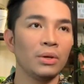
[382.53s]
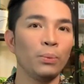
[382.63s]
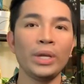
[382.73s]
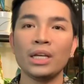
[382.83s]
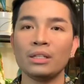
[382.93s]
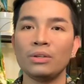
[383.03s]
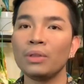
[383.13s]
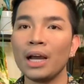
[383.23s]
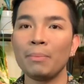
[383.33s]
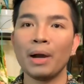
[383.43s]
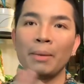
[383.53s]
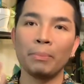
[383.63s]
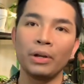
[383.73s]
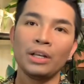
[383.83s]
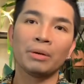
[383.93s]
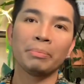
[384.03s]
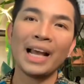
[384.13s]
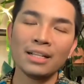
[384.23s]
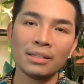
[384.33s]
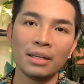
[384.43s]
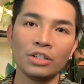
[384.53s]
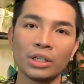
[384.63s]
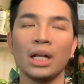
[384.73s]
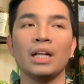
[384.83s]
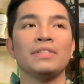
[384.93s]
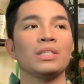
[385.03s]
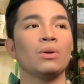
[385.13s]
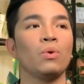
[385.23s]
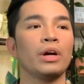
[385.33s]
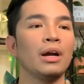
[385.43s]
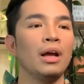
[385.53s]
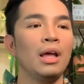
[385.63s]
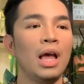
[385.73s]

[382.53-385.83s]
We could do that by putting your plants in shelves, or